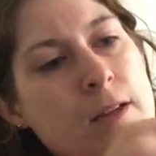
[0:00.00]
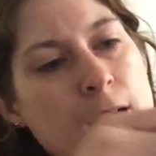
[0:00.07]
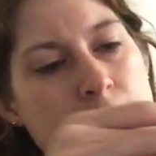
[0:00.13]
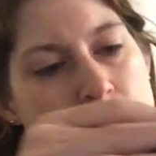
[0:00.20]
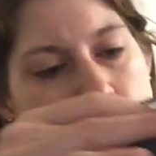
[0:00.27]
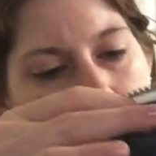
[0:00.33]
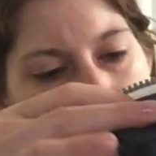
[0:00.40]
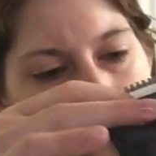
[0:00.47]

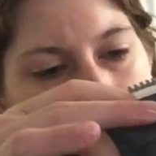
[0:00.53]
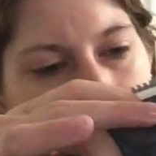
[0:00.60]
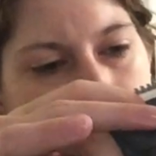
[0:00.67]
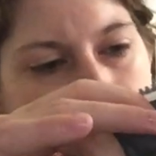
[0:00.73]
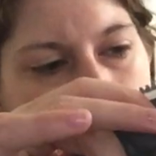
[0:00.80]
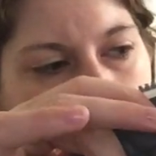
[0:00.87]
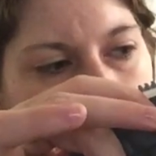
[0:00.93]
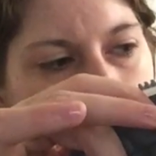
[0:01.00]
Um,
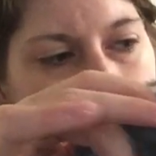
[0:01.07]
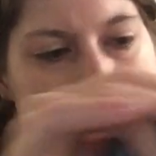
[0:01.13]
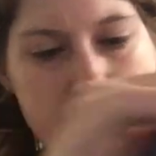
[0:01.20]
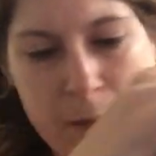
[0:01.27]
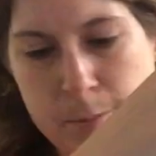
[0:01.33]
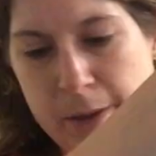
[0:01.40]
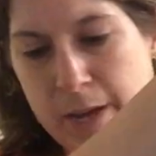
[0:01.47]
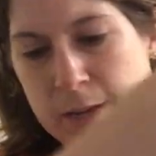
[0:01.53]
but yeah,
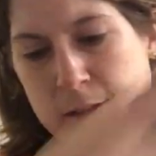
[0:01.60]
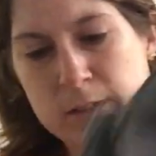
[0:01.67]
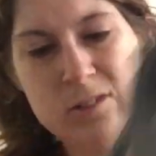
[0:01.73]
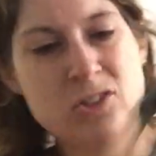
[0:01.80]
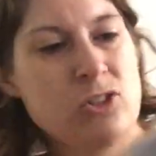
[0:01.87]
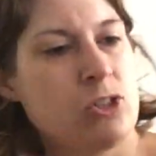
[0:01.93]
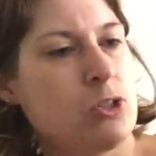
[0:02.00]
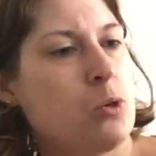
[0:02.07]
I paid
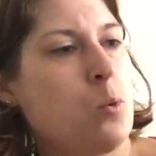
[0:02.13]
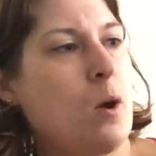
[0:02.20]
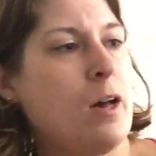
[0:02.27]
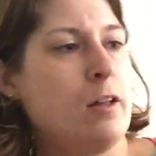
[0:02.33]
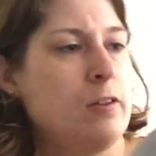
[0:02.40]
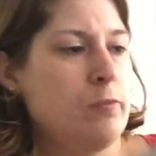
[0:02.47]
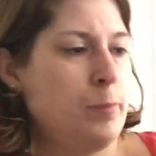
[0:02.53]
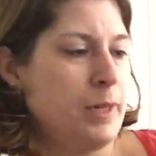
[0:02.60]

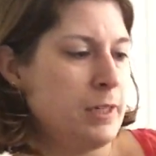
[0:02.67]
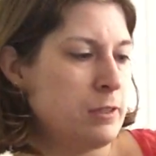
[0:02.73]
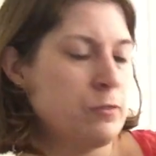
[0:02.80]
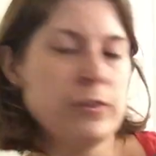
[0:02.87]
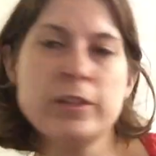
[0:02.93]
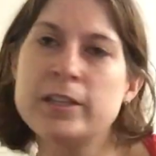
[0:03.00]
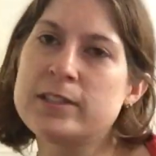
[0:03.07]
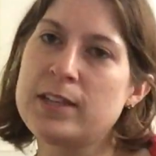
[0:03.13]
12 bucks
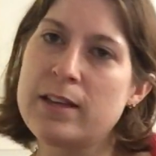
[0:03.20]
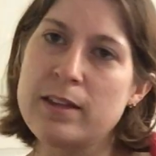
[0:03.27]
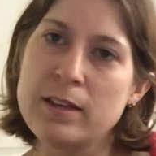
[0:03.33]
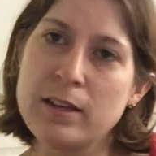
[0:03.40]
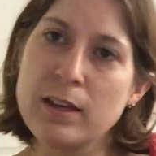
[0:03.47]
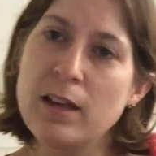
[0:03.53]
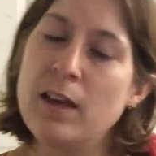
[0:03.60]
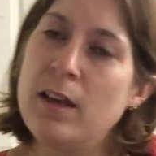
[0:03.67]
for this, I
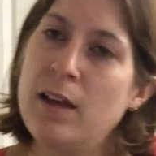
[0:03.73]
think.